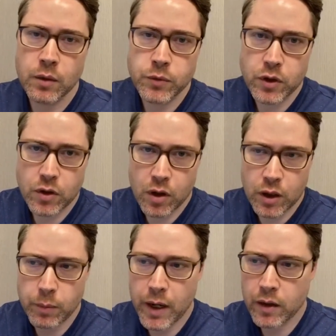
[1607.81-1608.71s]
to talk
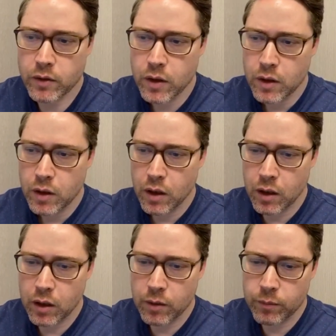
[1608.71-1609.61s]
about,
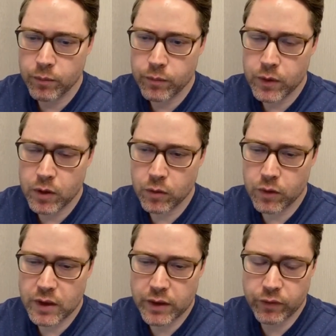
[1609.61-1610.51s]

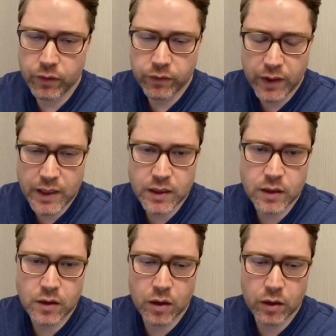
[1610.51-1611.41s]
the different
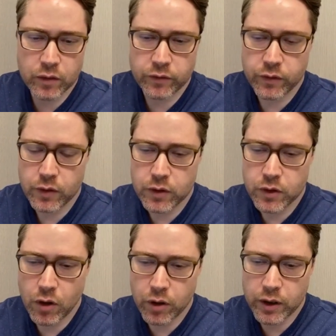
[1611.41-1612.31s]
phases of
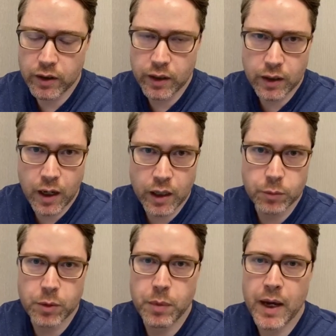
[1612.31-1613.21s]
starting the
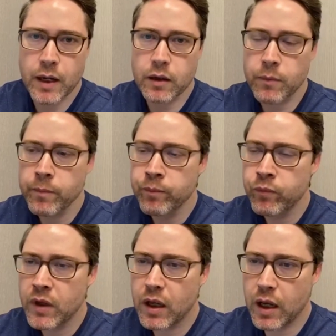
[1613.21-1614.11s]
economy back.
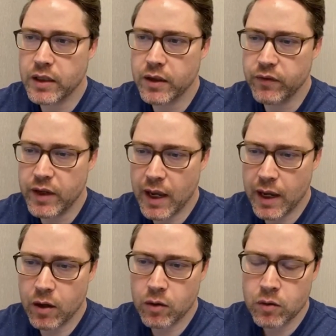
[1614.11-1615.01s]
As of
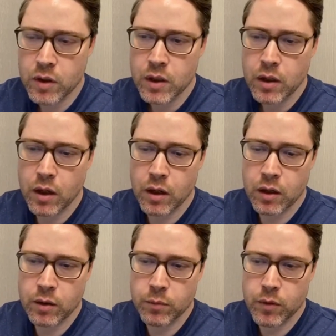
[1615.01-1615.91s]
now,
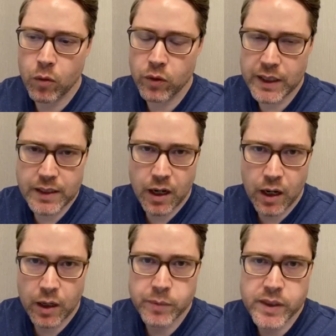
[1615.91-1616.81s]
only
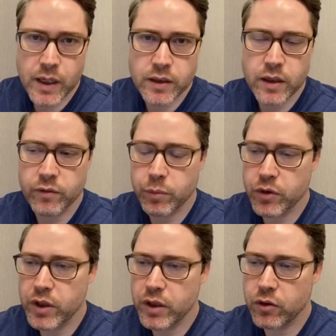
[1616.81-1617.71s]
time-sensitive
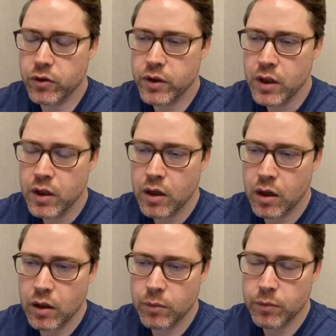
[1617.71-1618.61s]
procedures
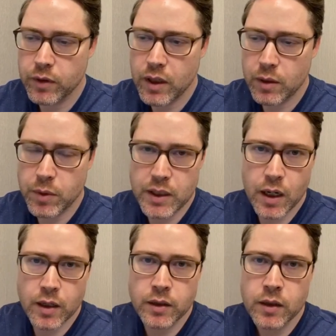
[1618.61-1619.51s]
can be
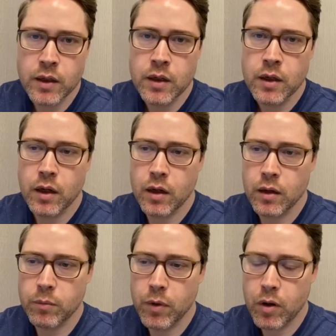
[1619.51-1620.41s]
done.
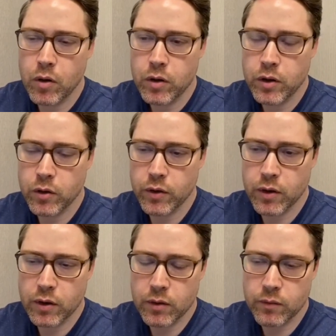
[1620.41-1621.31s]

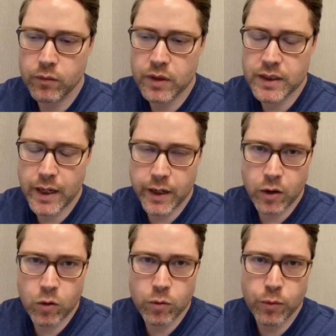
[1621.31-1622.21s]
The
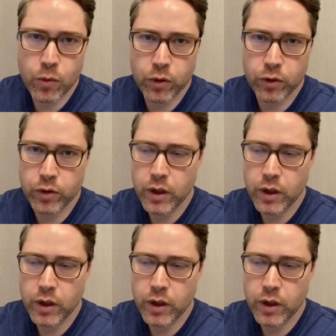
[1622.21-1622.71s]
stay-at-home order